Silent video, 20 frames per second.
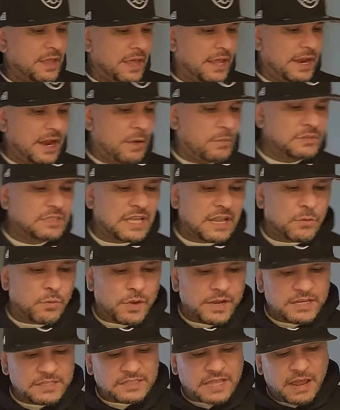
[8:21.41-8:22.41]
And I was like,
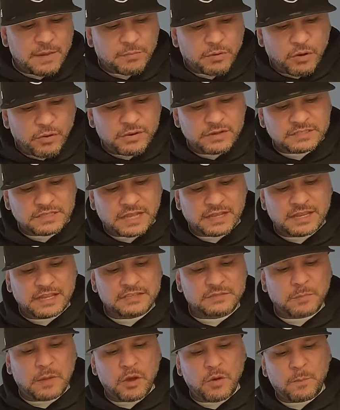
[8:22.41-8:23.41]
what is that, bro? He's like,
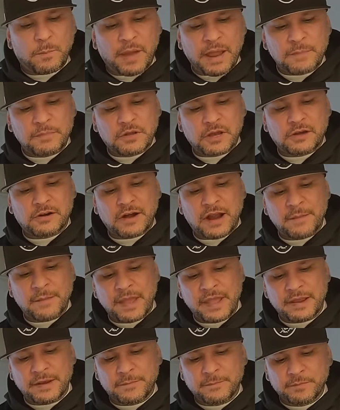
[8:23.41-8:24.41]
it's my own pipe cutter I made.